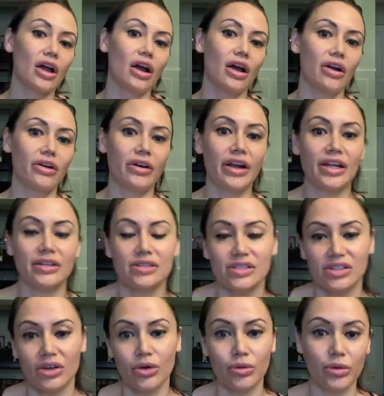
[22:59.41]
All right,
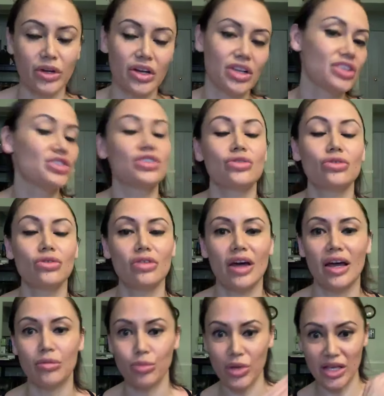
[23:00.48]
so we're gonna do
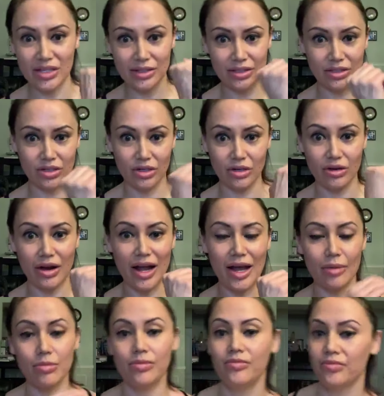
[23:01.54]
that pincer grab,